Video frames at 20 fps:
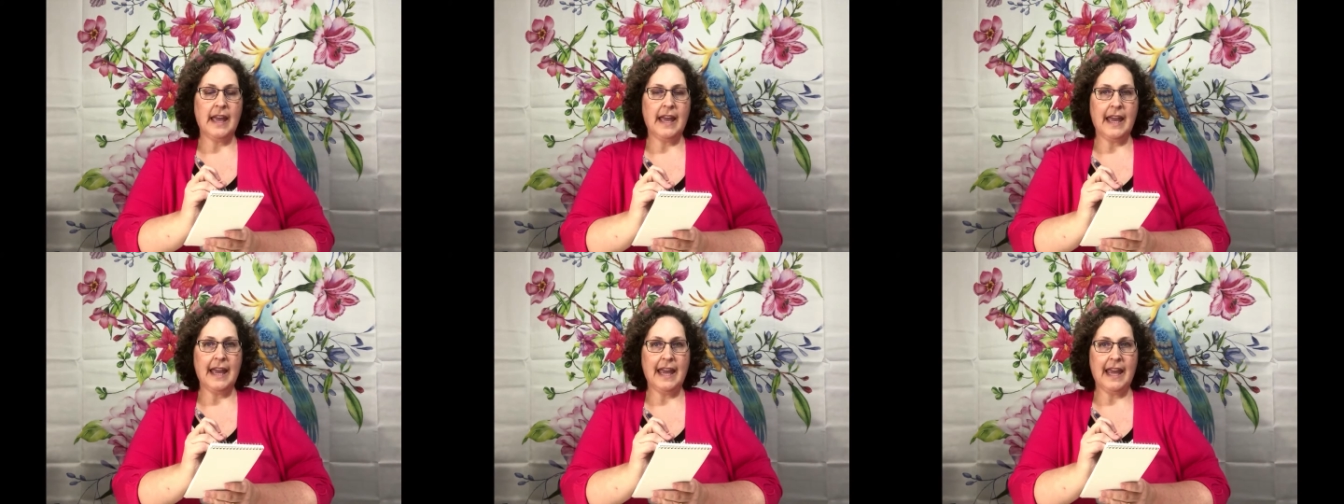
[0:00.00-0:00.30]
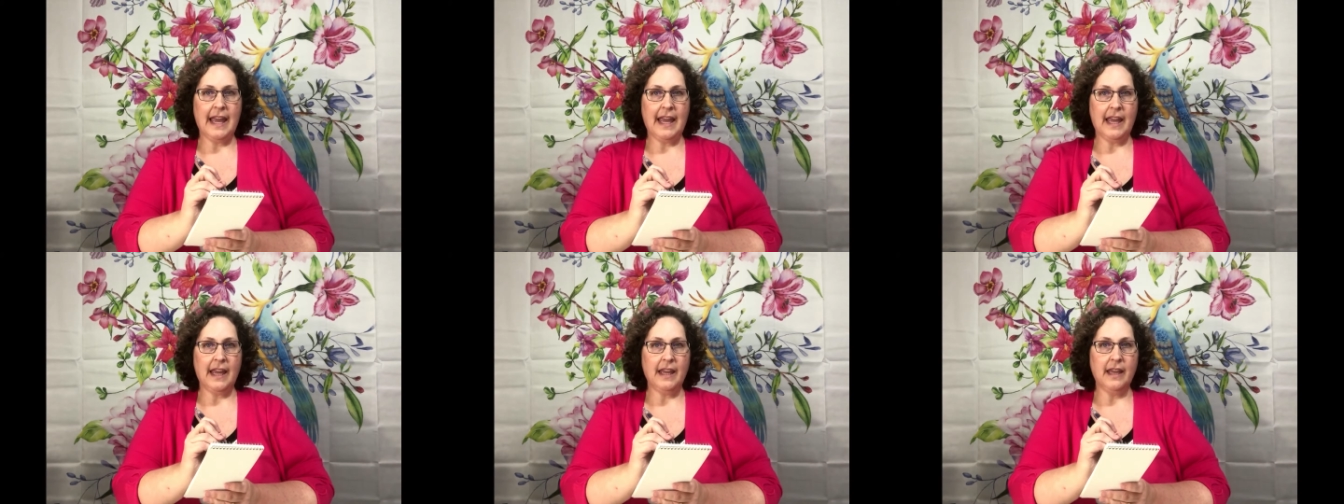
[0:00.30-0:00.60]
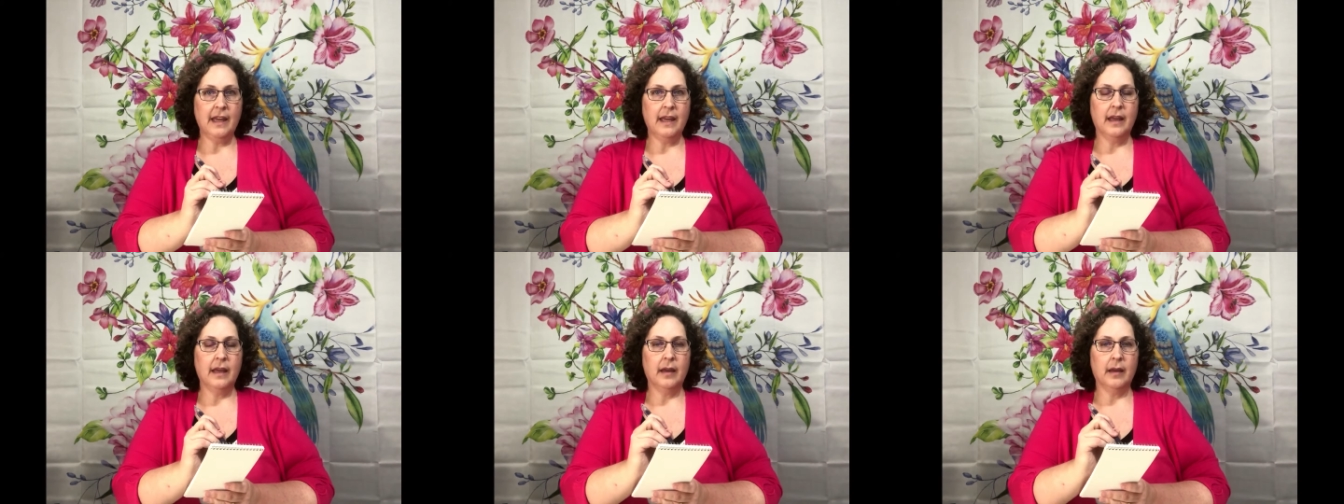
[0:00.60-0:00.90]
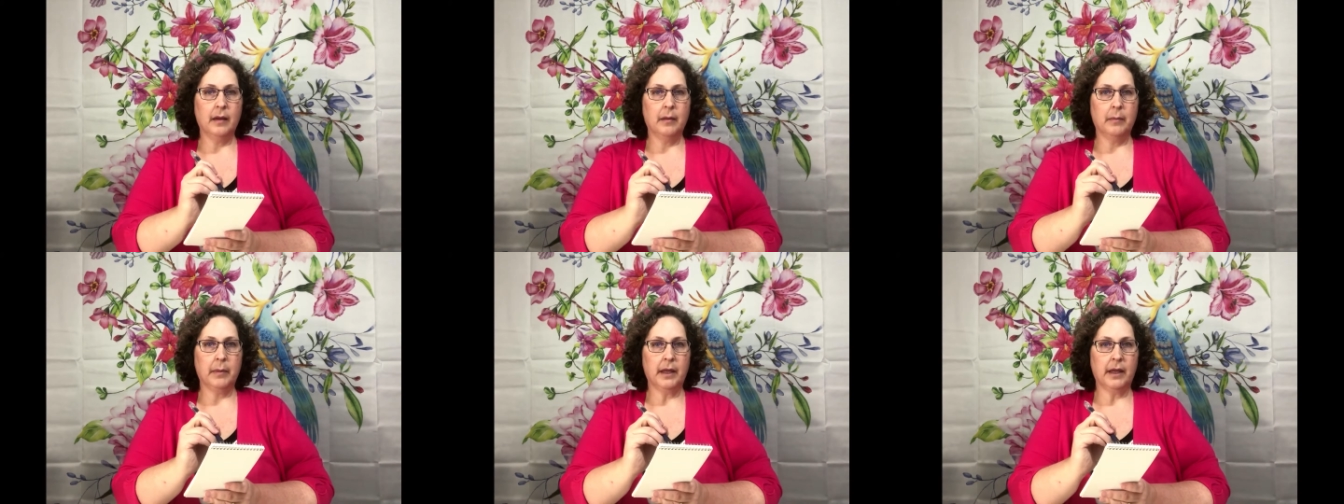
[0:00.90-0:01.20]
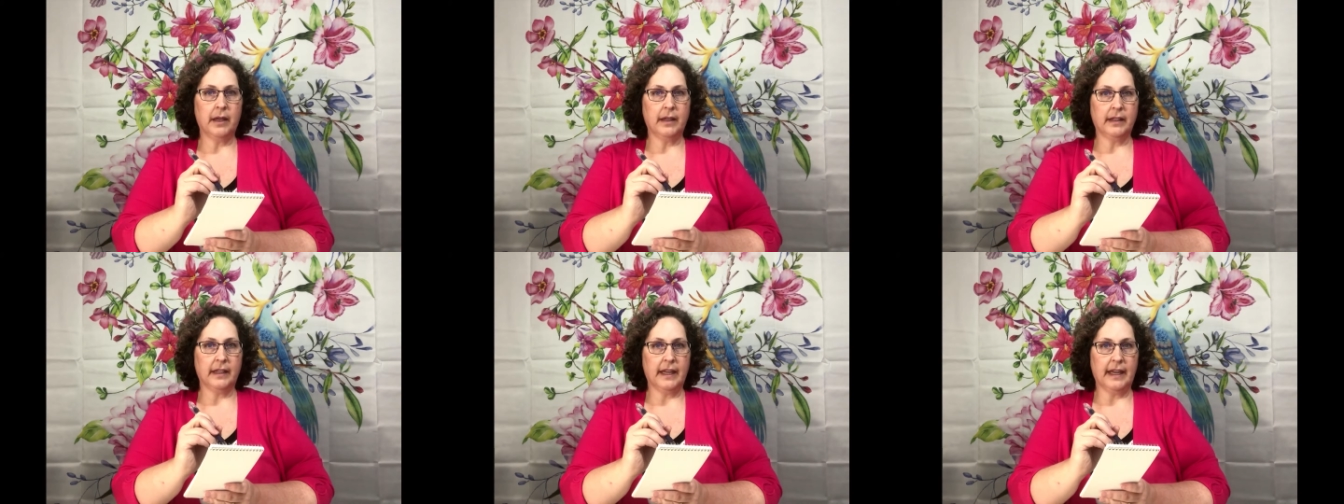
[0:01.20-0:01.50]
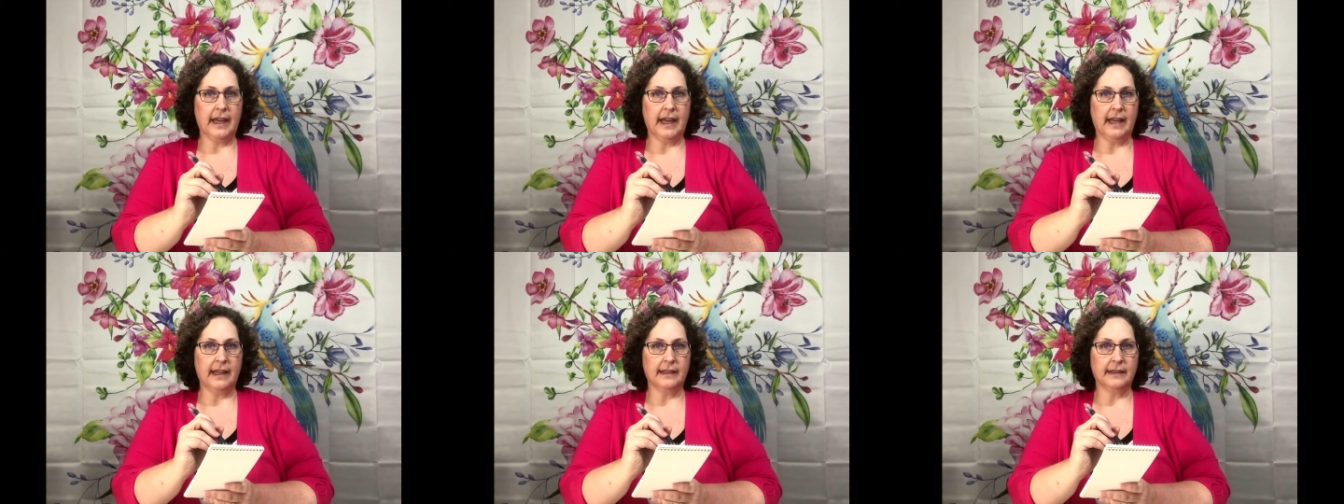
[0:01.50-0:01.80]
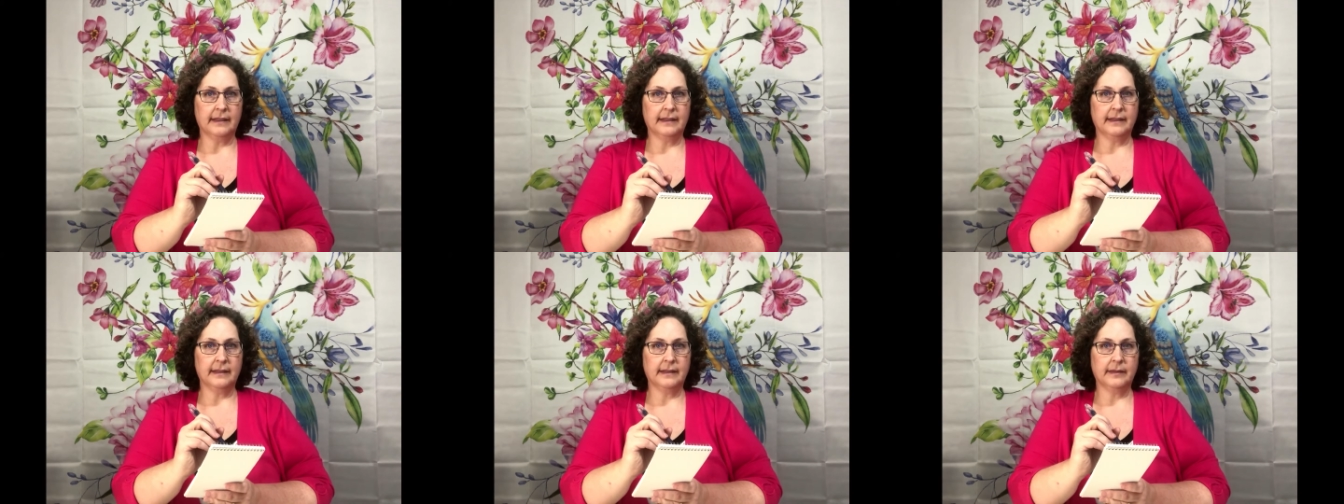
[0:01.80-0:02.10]
A,
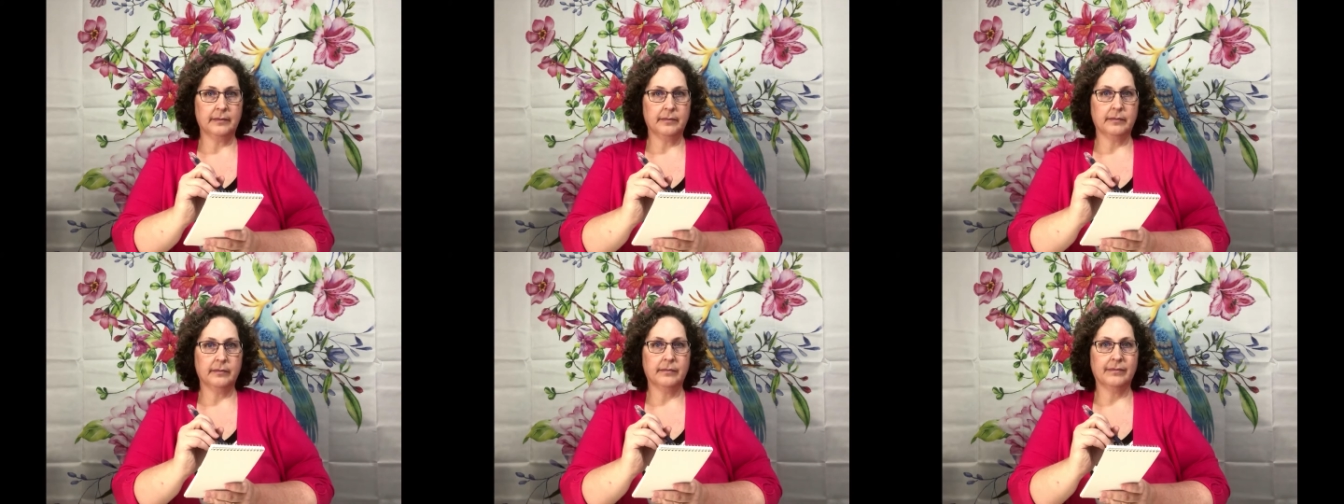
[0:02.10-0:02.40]
podcasts.